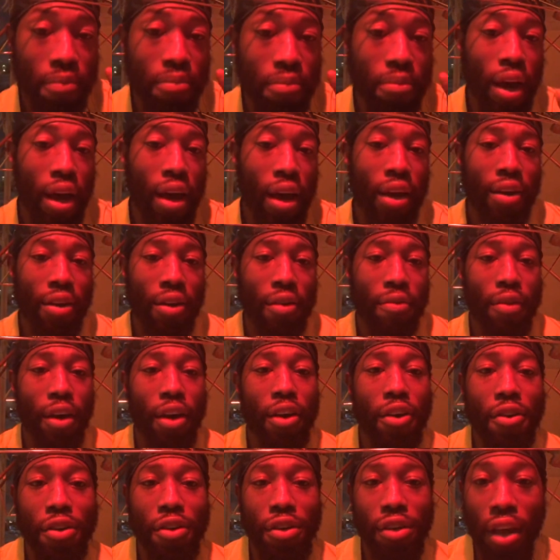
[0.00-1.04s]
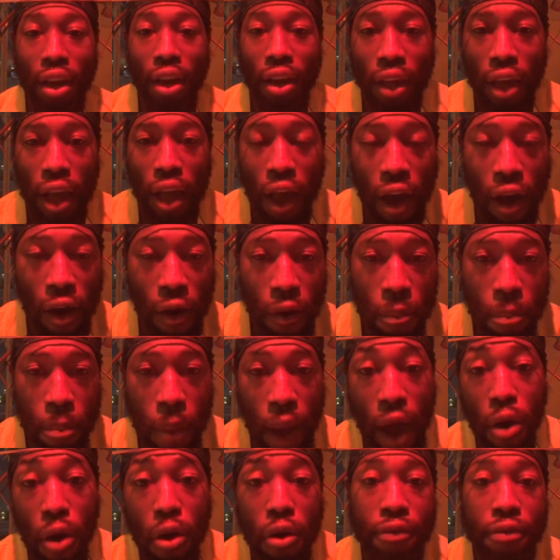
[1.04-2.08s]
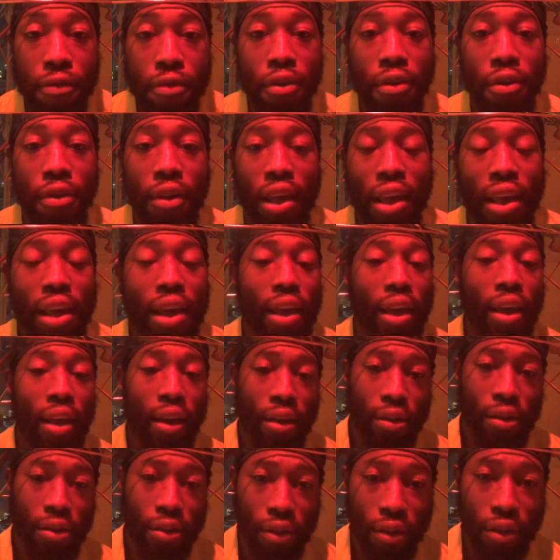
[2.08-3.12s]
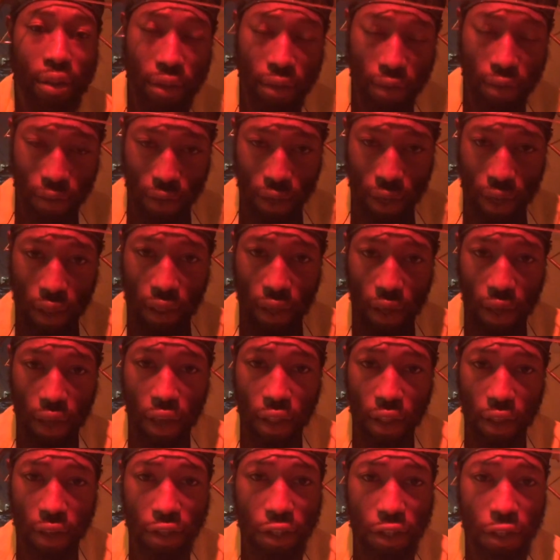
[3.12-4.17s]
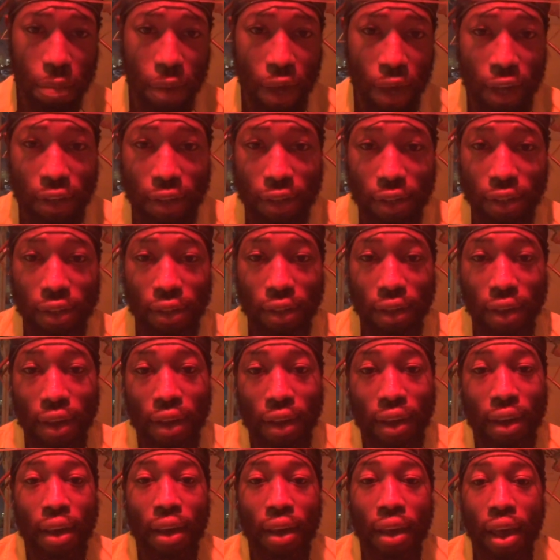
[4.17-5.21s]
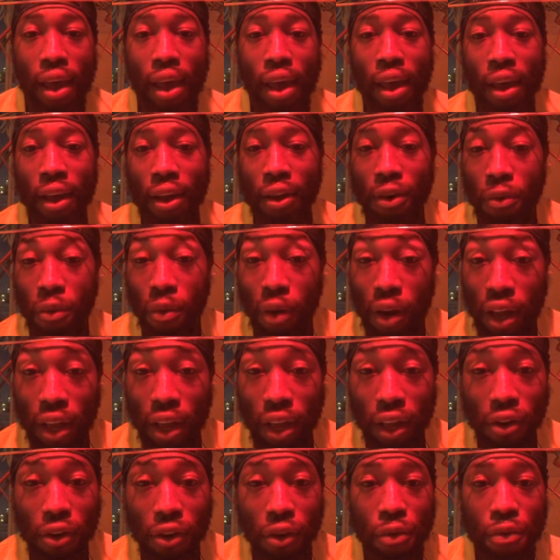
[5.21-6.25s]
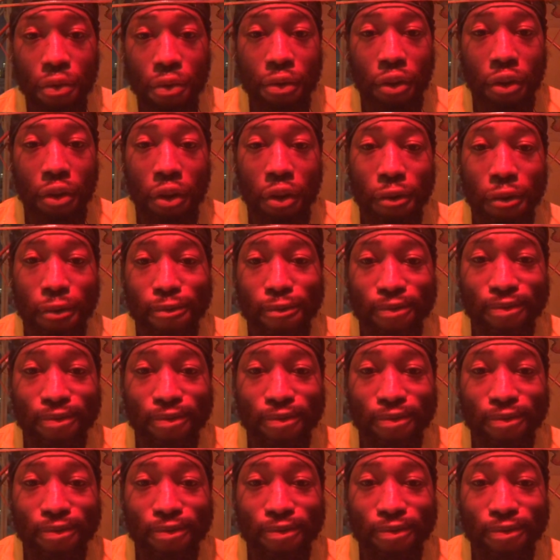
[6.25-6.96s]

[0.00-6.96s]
of mind of understanding how powerful it is in the healing space and what it can do for you,